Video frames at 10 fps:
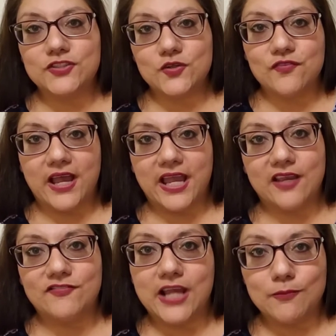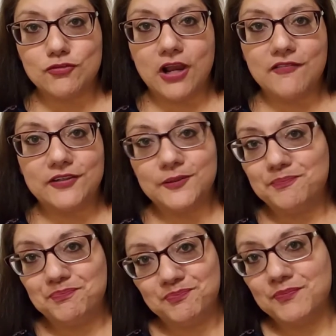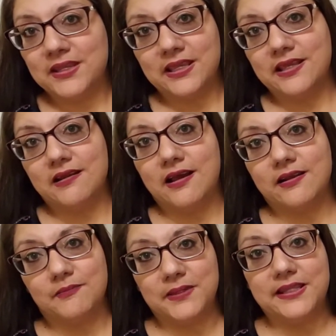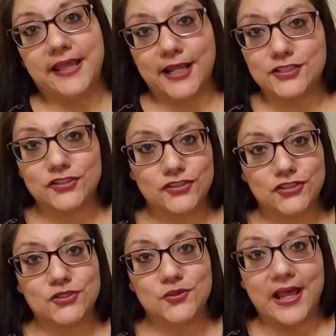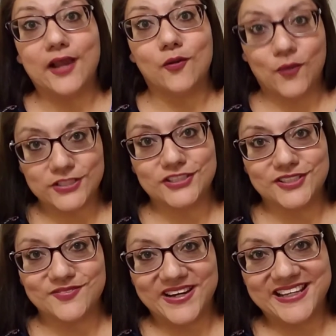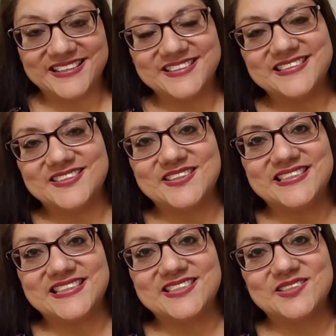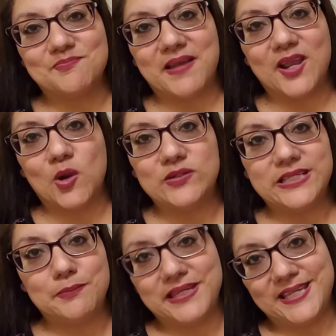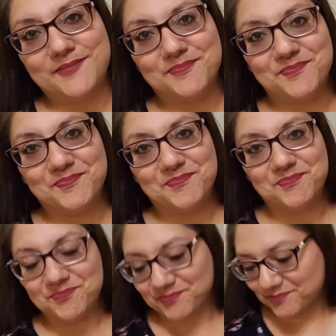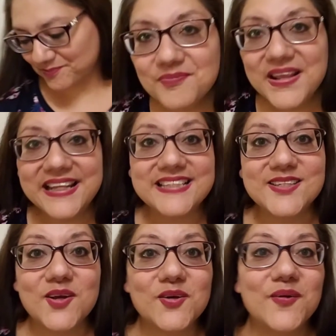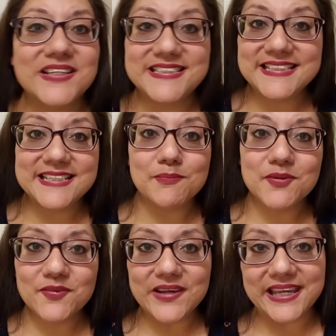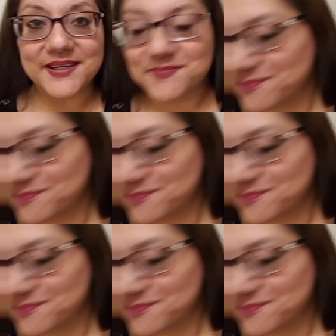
survive time travel, it ought to be the answer to that question, right? So this is my OTP. Let's go to question number 3.